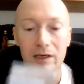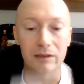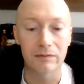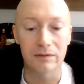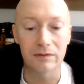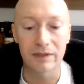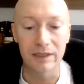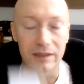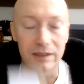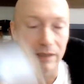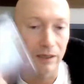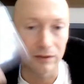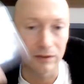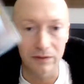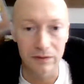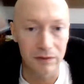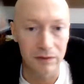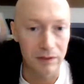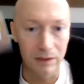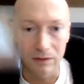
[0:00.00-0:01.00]
details of
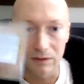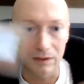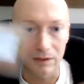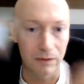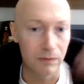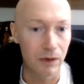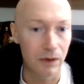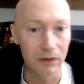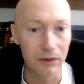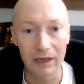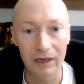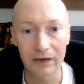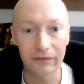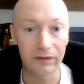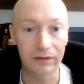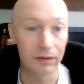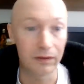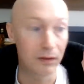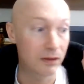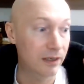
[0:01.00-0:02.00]
the skills. So I won't have
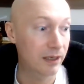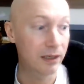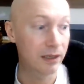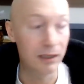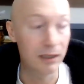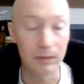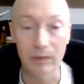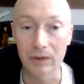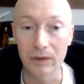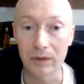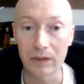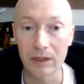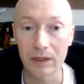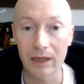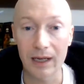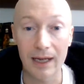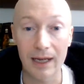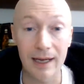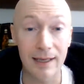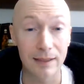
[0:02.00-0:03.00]
to look in the book
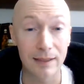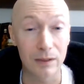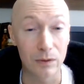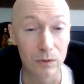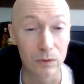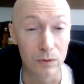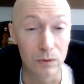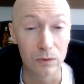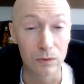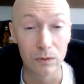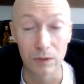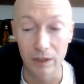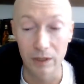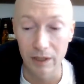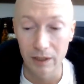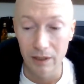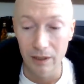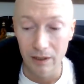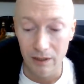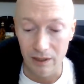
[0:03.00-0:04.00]
at all.
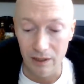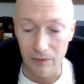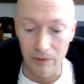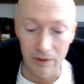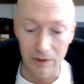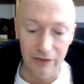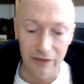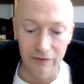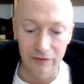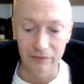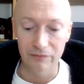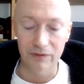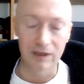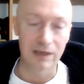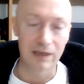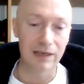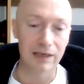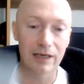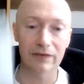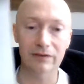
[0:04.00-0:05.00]
I won't even really have